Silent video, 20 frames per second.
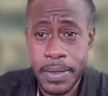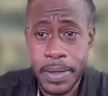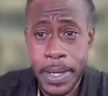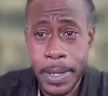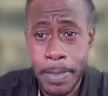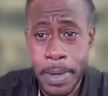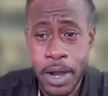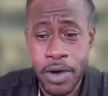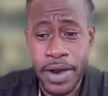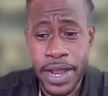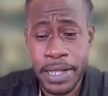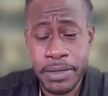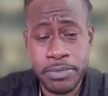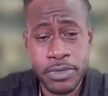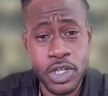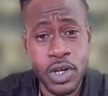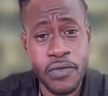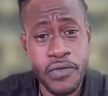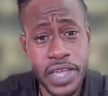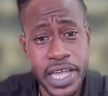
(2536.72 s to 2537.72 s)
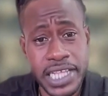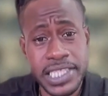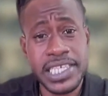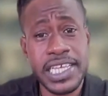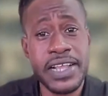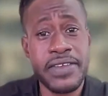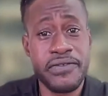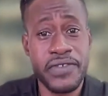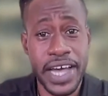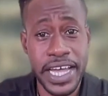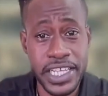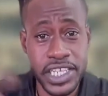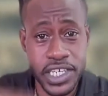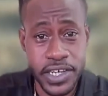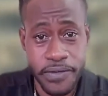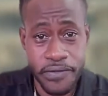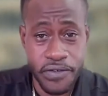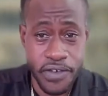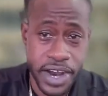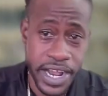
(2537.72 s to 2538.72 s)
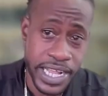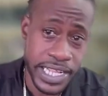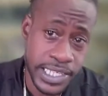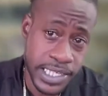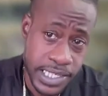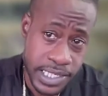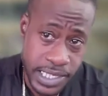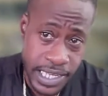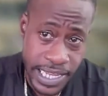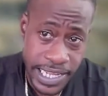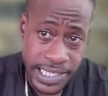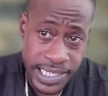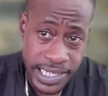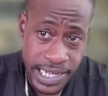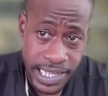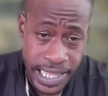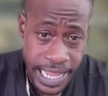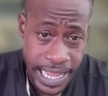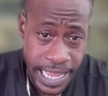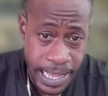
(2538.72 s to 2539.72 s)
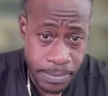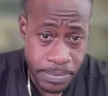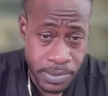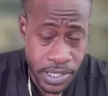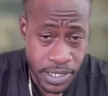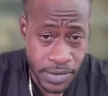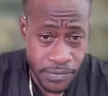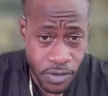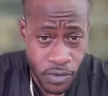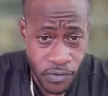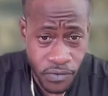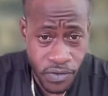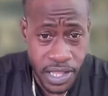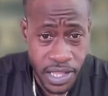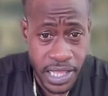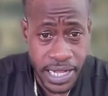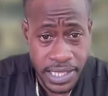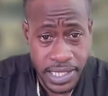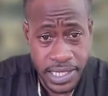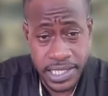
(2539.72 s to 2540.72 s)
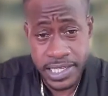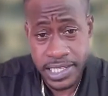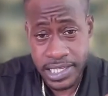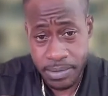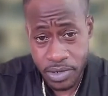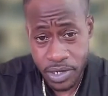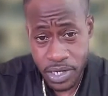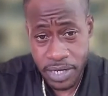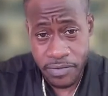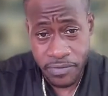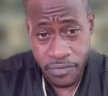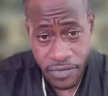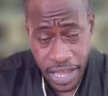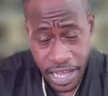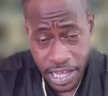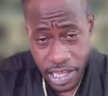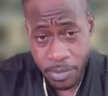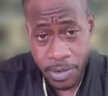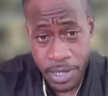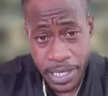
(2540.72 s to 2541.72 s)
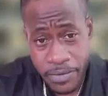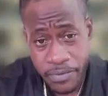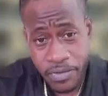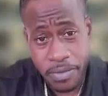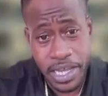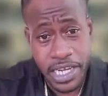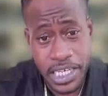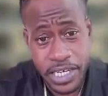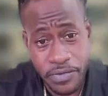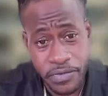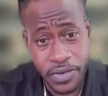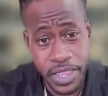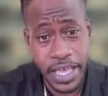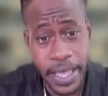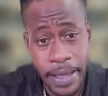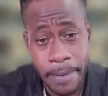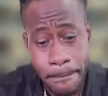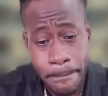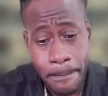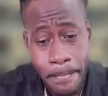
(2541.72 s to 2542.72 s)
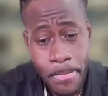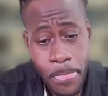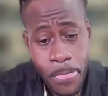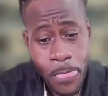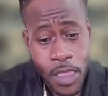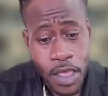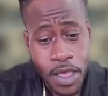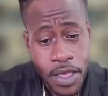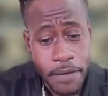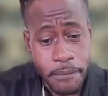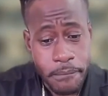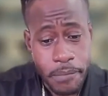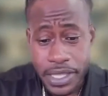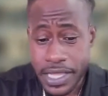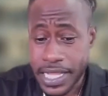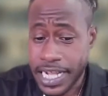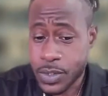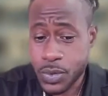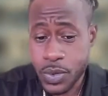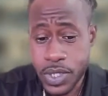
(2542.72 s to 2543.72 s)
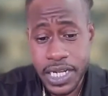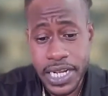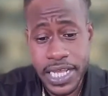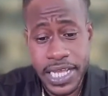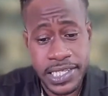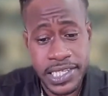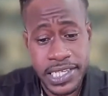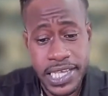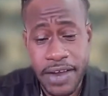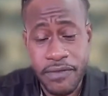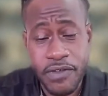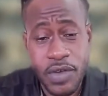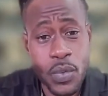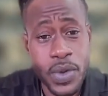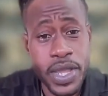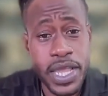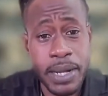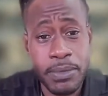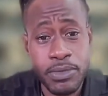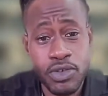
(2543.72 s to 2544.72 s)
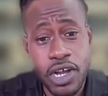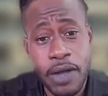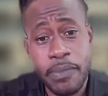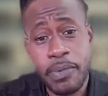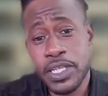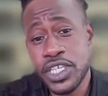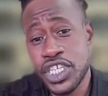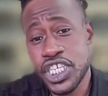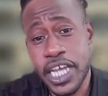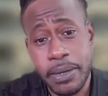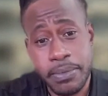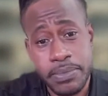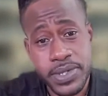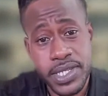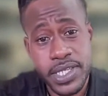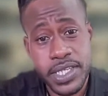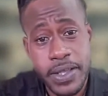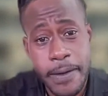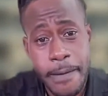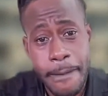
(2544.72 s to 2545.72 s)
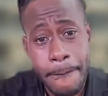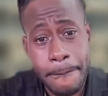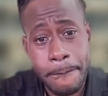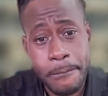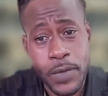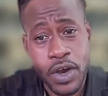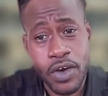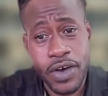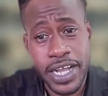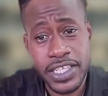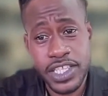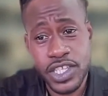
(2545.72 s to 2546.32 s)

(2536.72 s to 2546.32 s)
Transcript: All right. Don't forget to invite your friends into the labs if you feel like this is some good, valuable information for them. But that's what it is. Every week I'm dropping gems. All right.